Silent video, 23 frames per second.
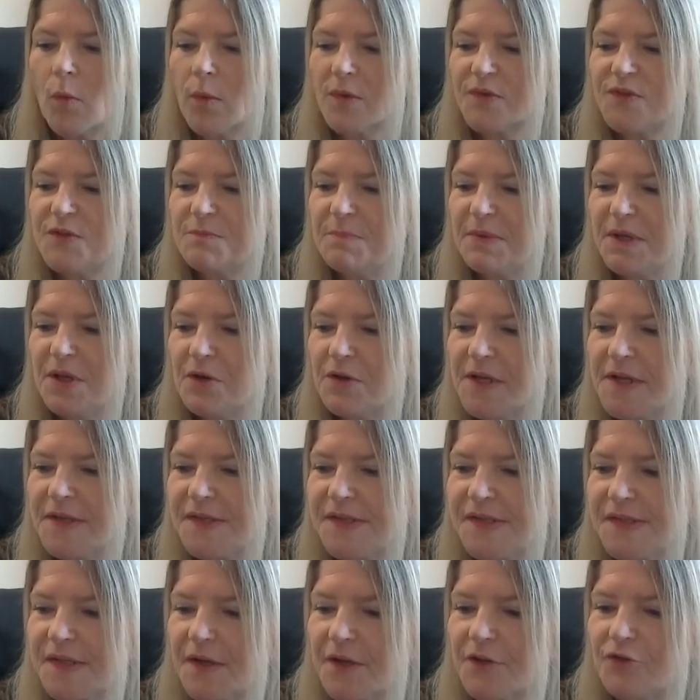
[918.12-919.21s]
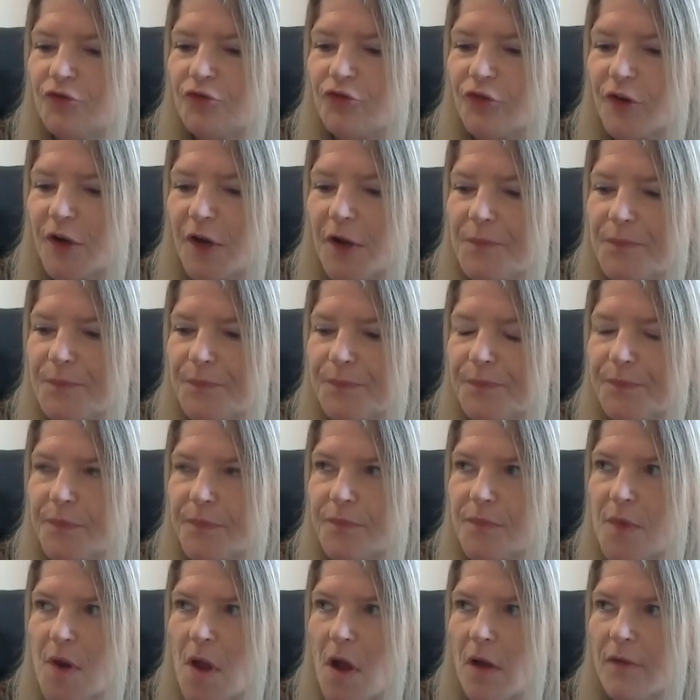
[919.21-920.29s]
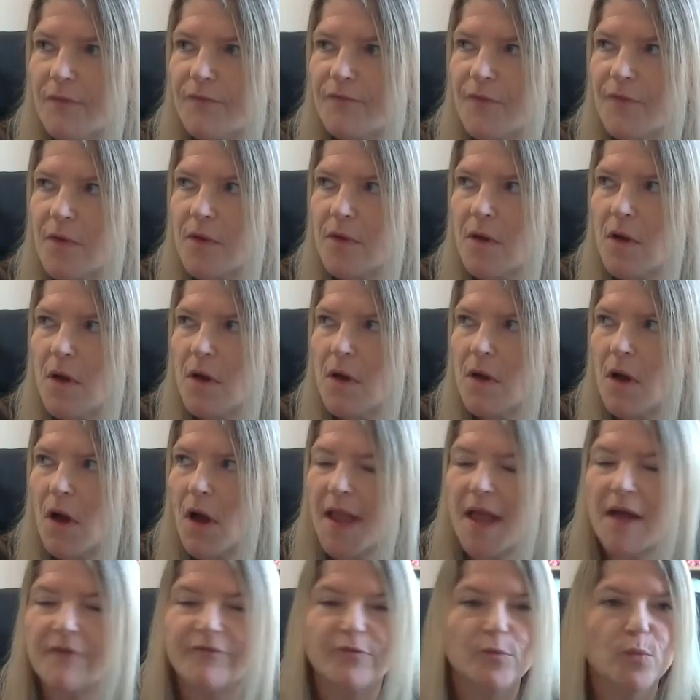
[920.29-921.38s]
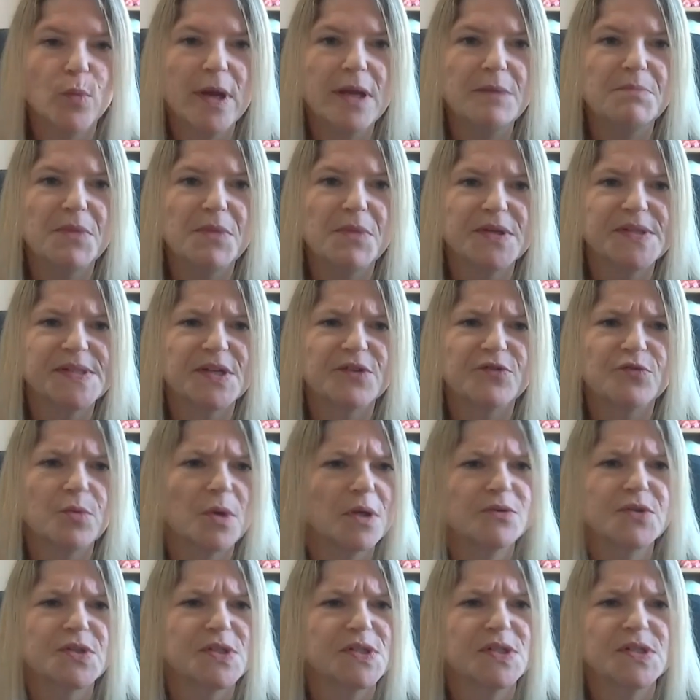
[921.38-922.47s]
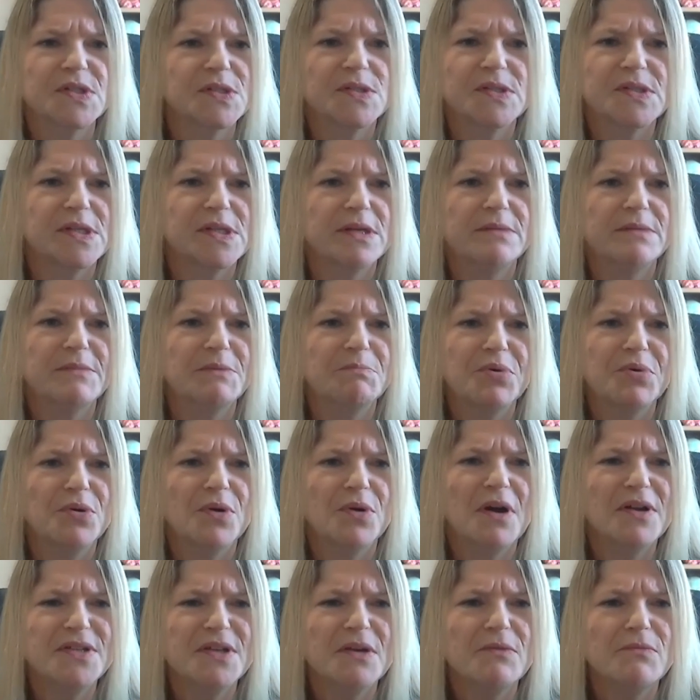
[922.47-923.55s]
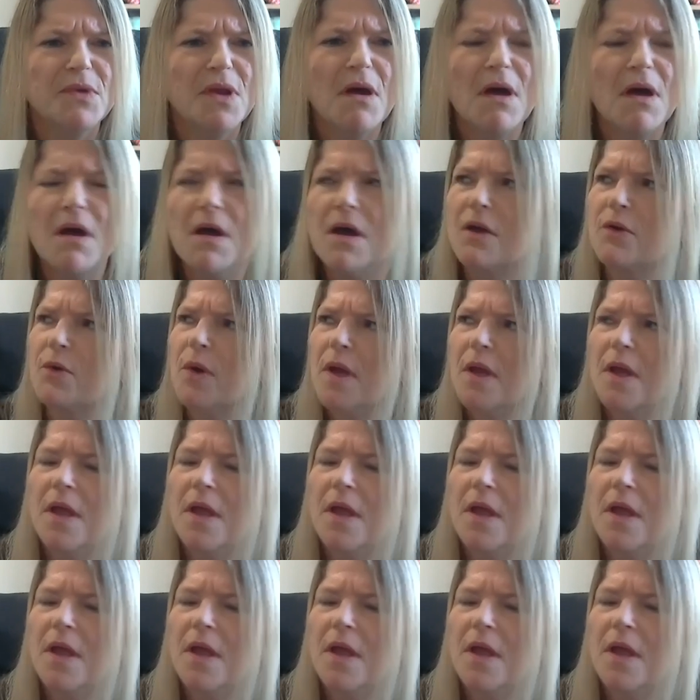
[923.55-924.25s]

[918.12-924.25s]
Well, to be honest, Sandra, I haven't weighed myself well. It just doesn't seem I don't know.